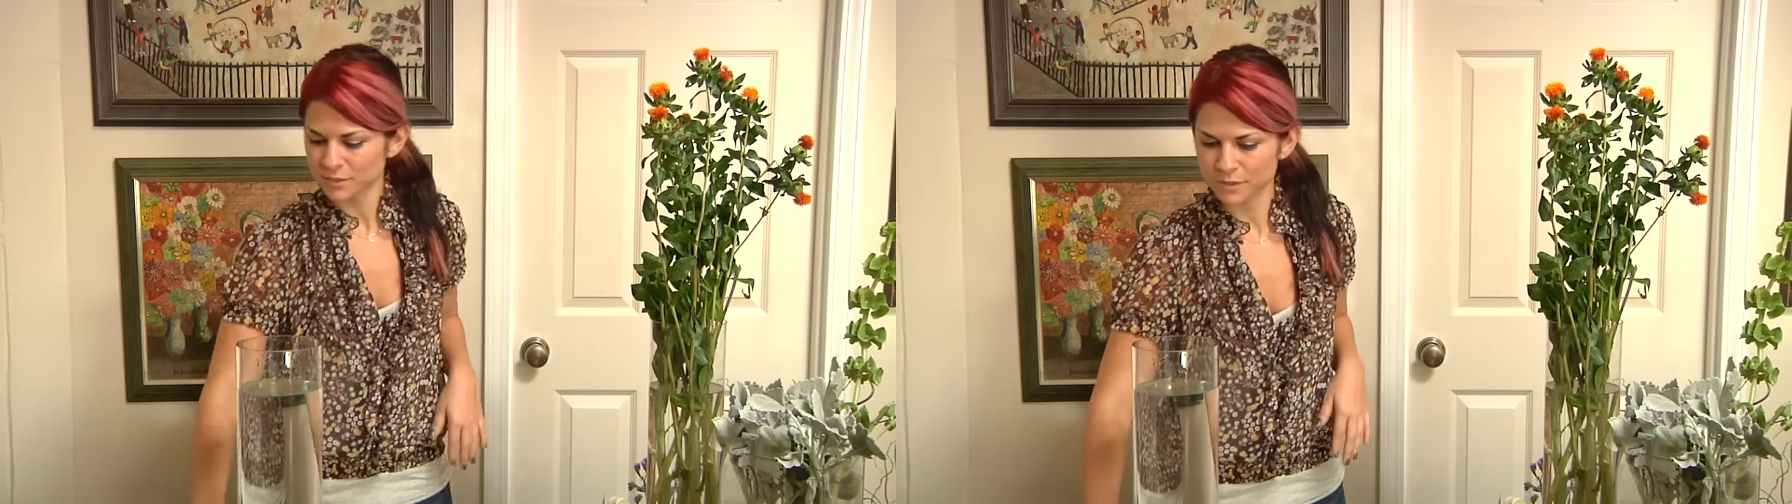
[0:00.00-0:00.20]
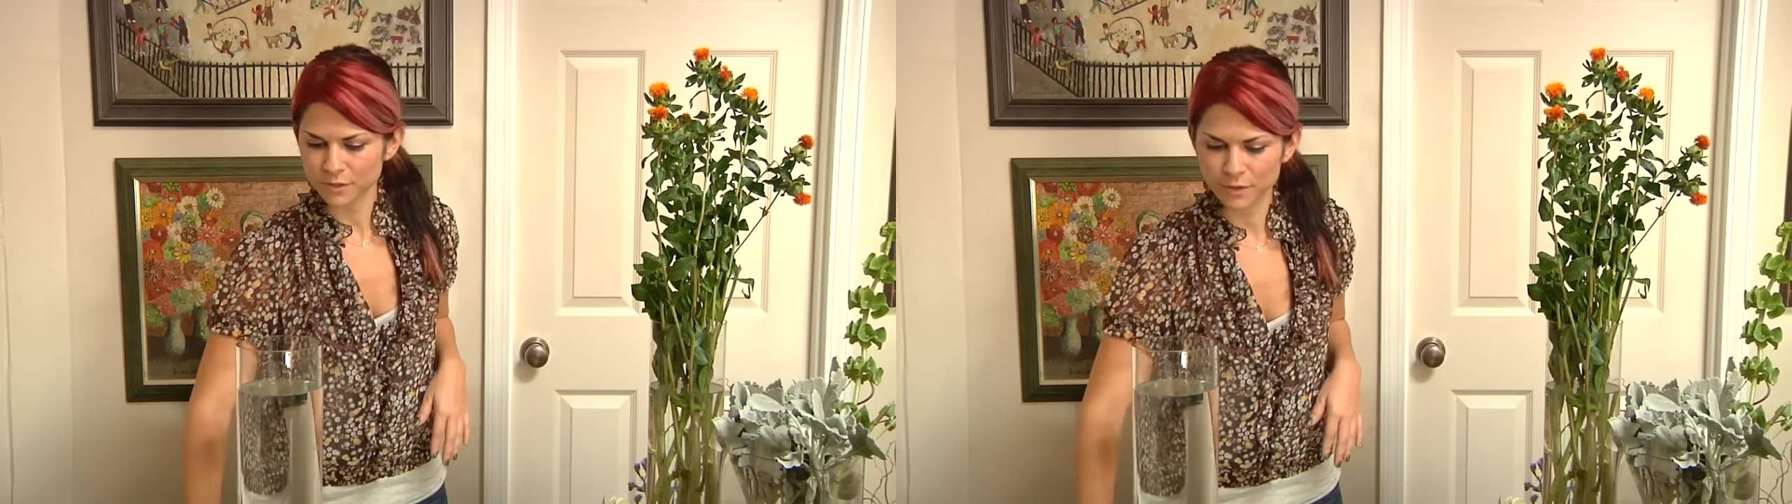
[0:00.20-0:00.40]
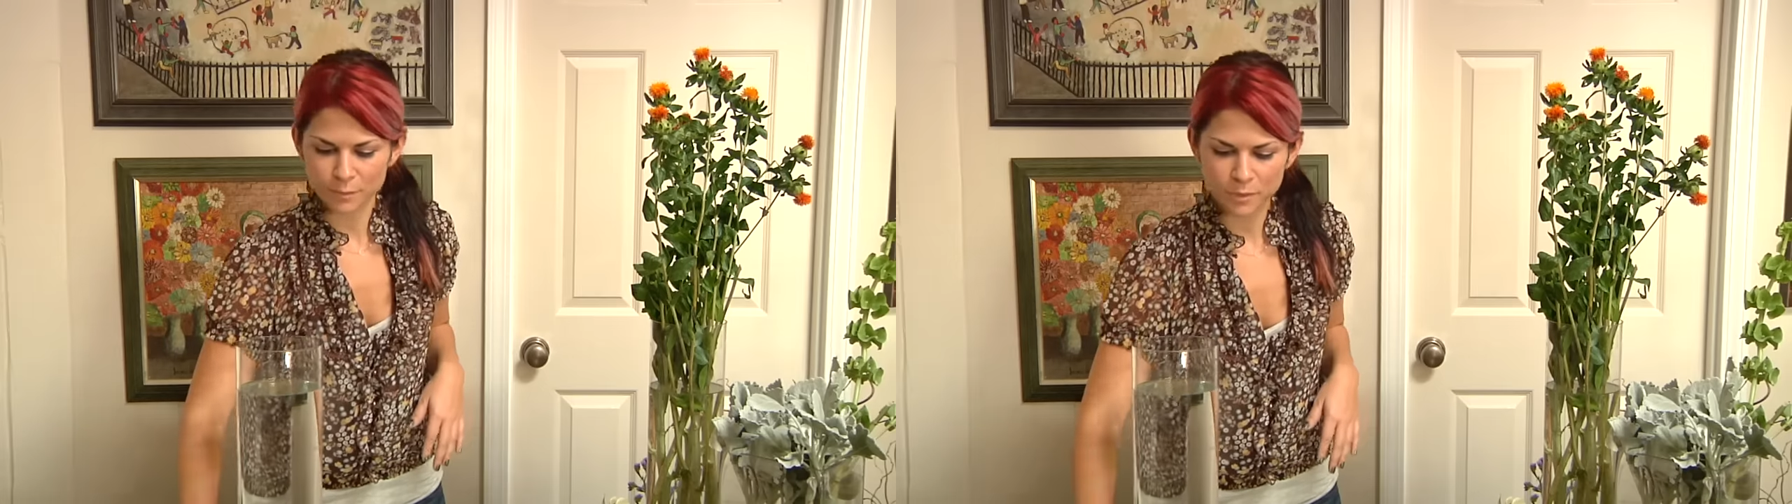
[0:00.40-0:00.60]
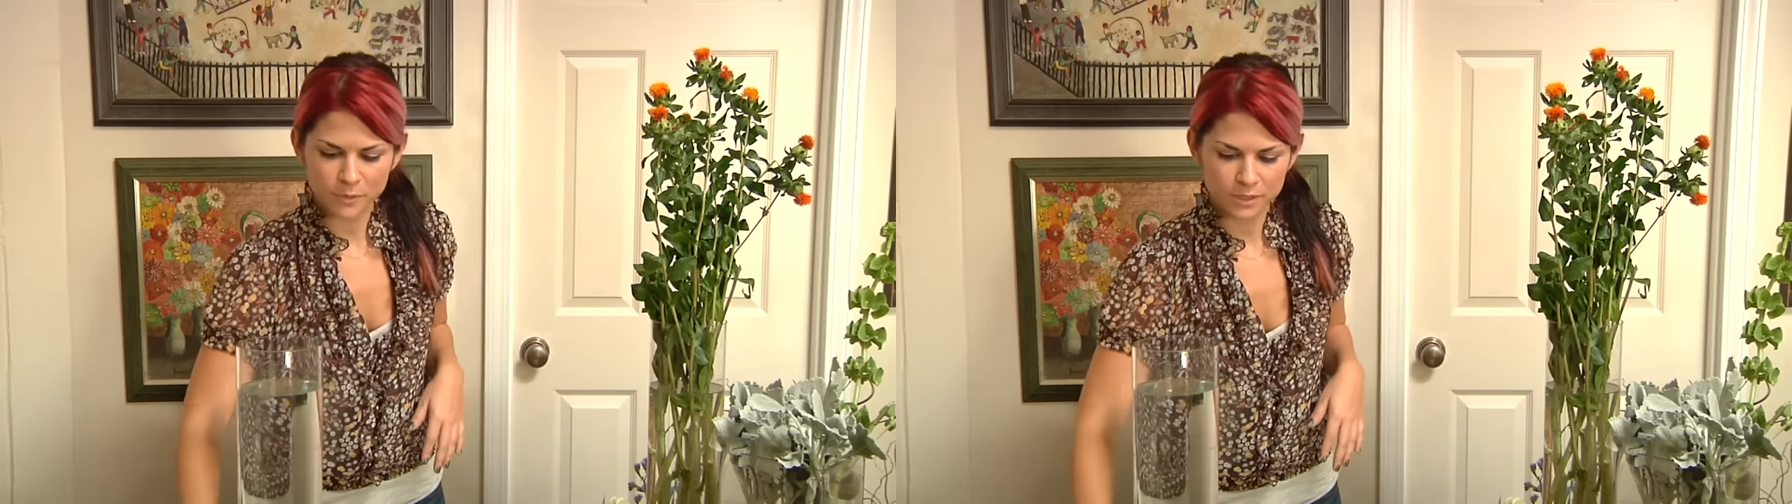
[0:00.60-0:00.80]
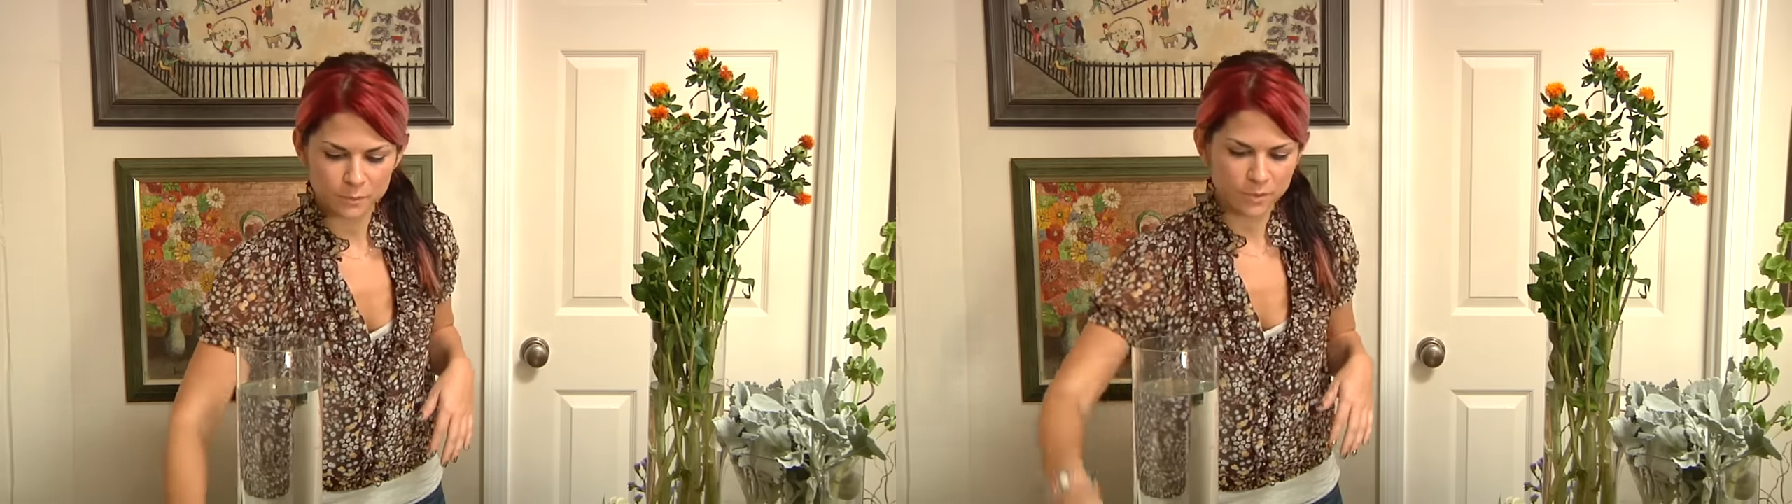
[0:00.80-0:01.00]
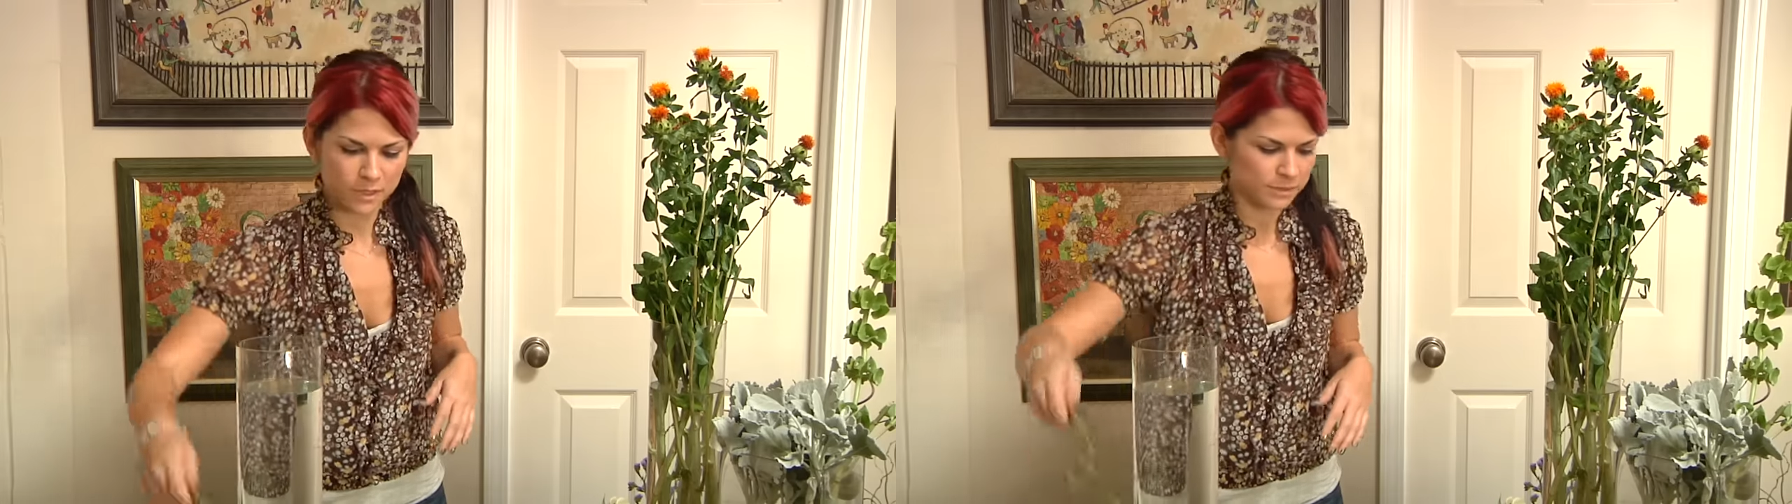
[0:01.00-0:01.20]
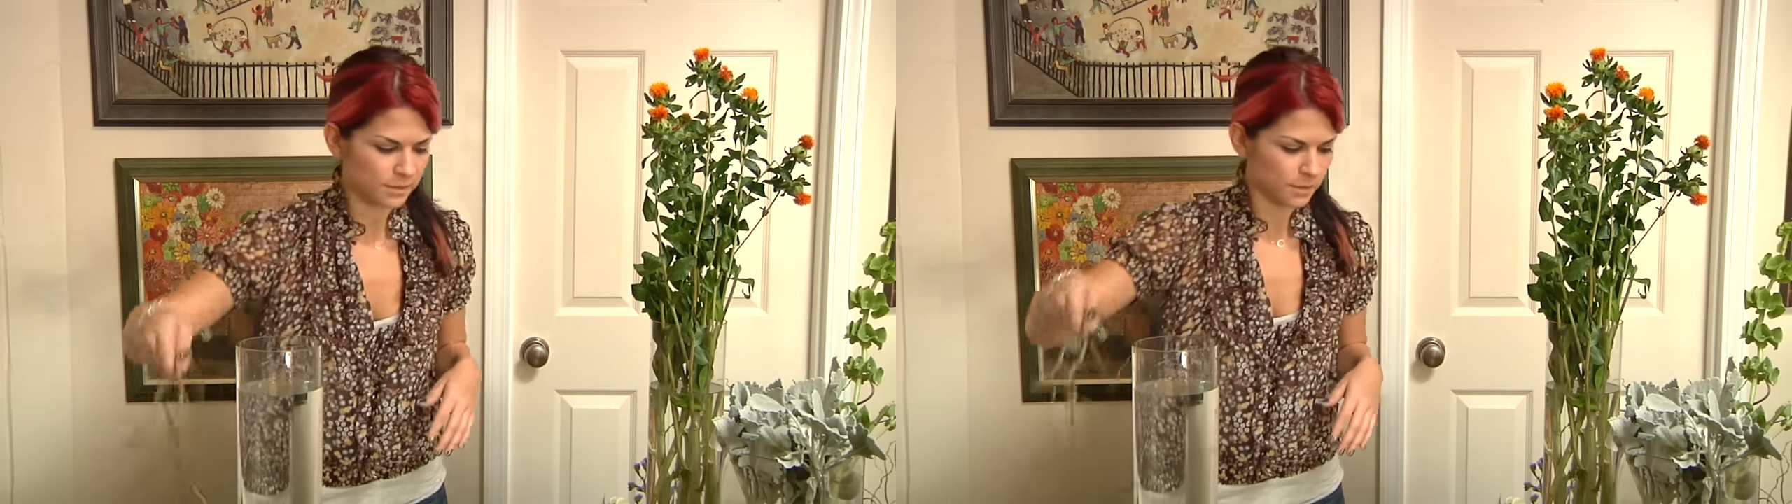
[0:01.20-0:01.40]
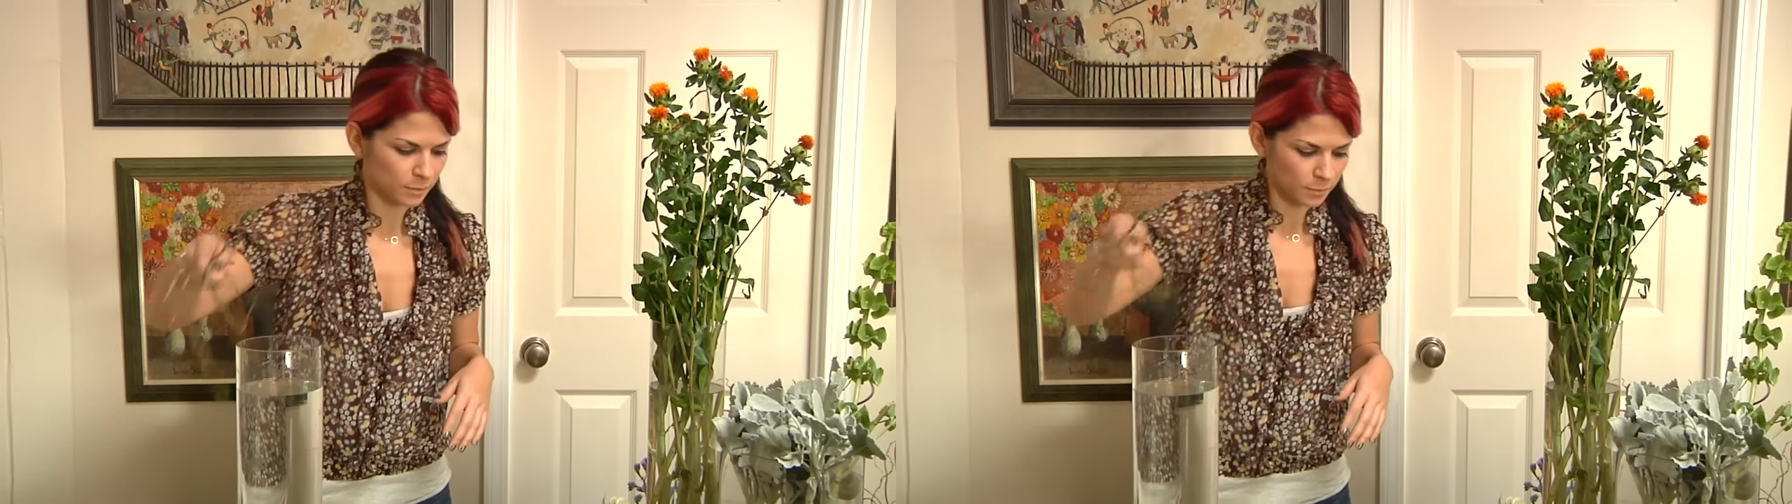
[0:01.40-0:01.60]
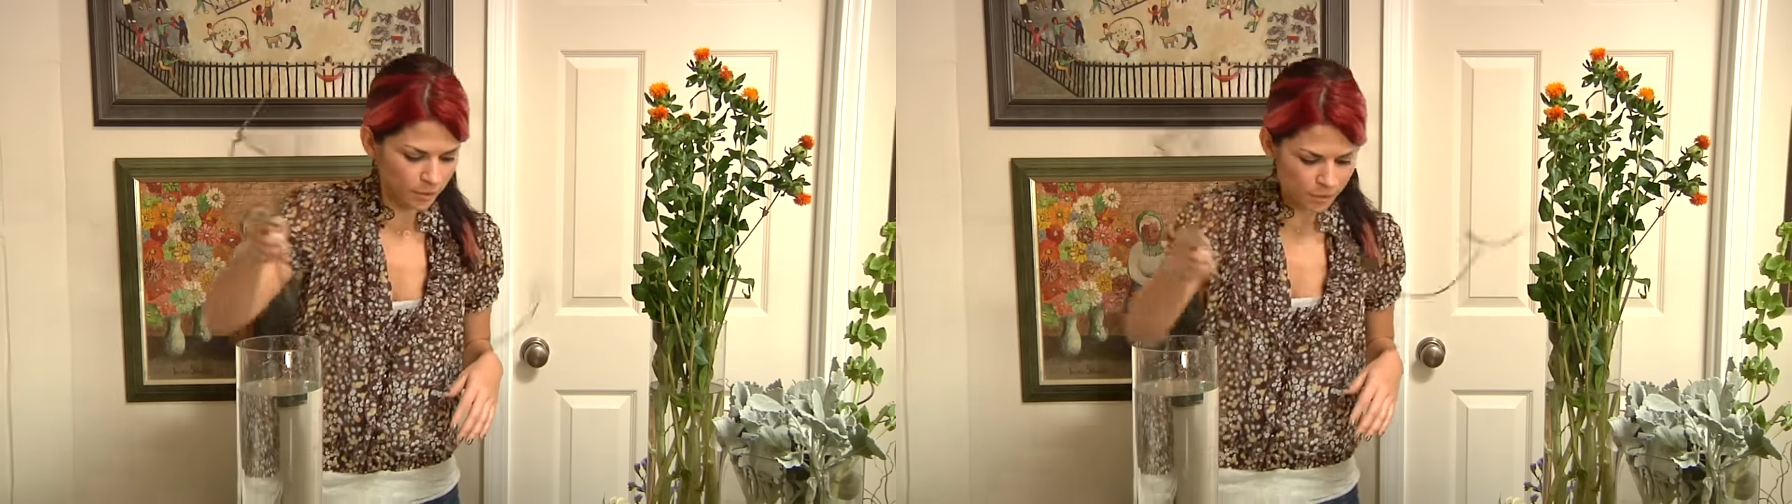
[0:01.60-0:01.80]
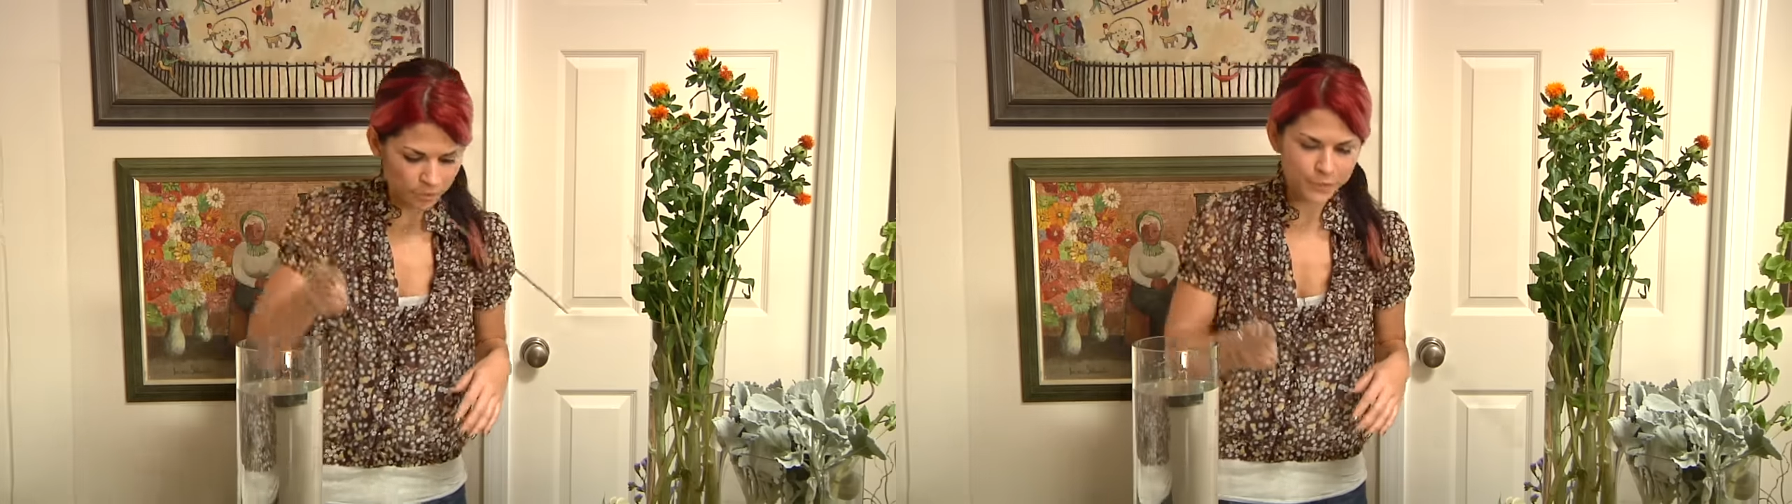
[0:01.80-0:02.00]
So I'm going to put some
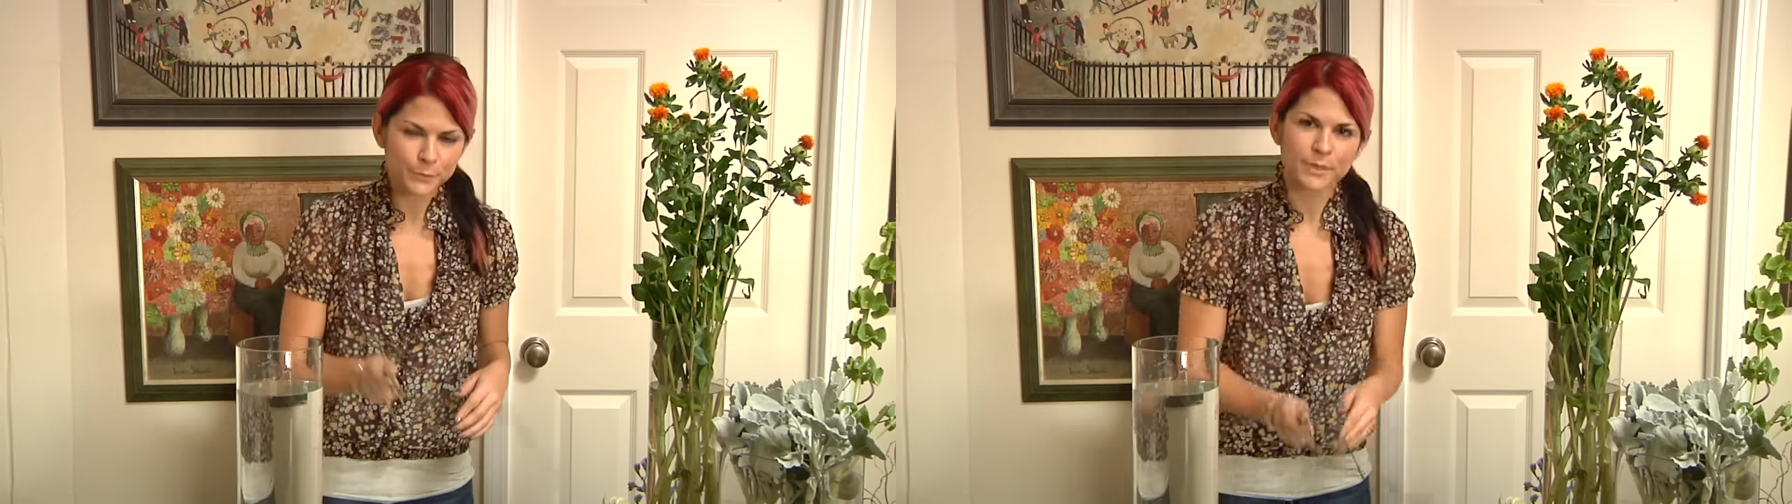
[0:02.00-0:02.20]
curly